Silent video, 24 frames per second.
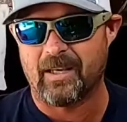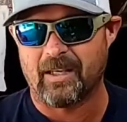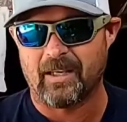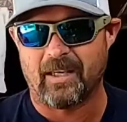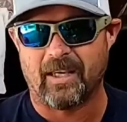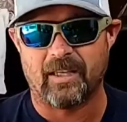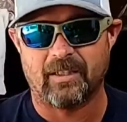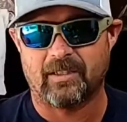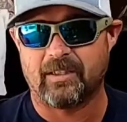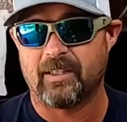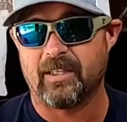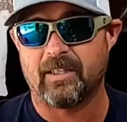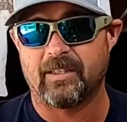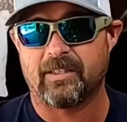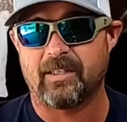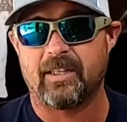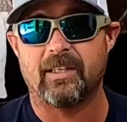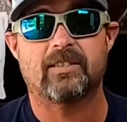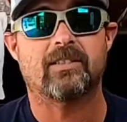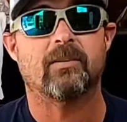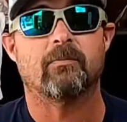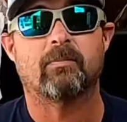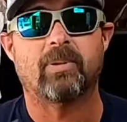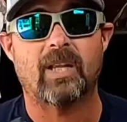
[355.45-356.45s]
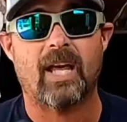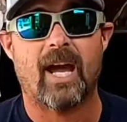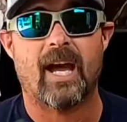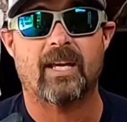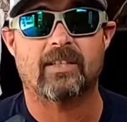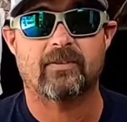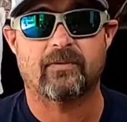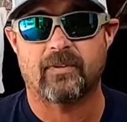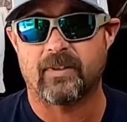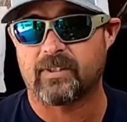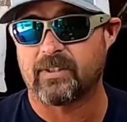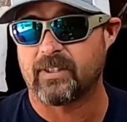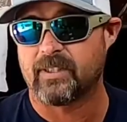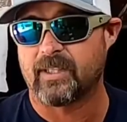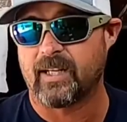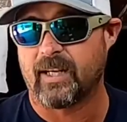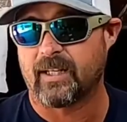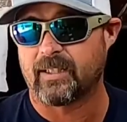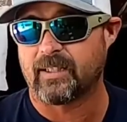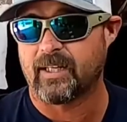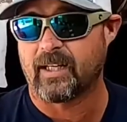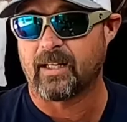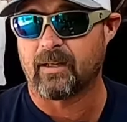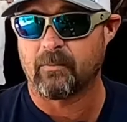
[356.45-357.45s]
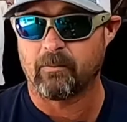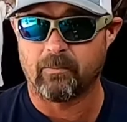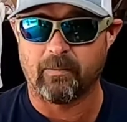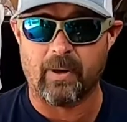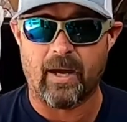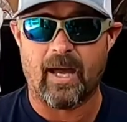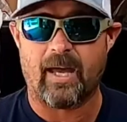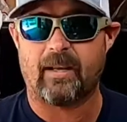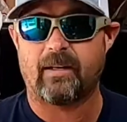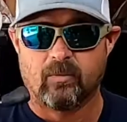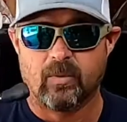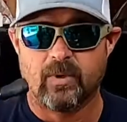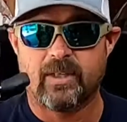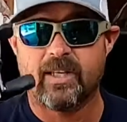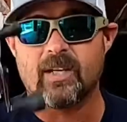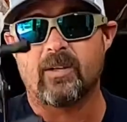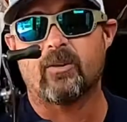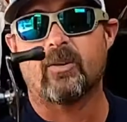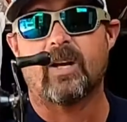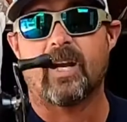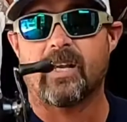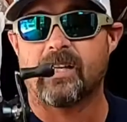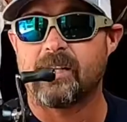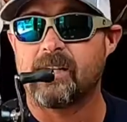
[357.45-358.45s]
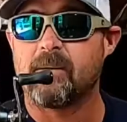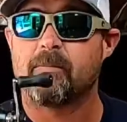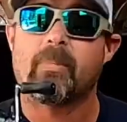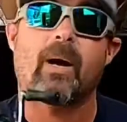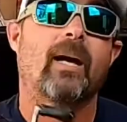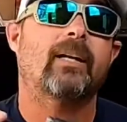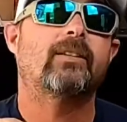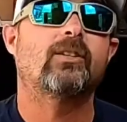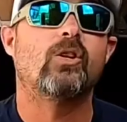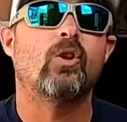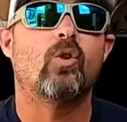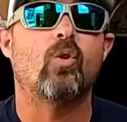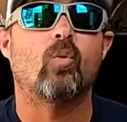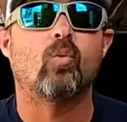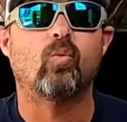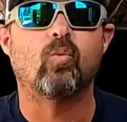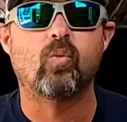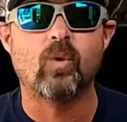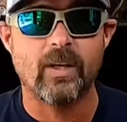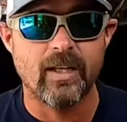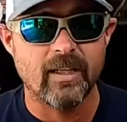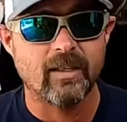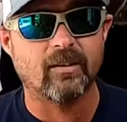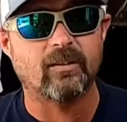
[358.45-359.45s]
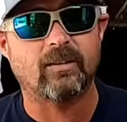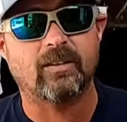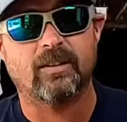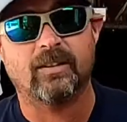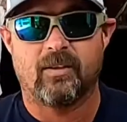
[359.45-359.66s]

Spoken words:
It's a blast fishing down there. But we'll go ahead and get back to the reel.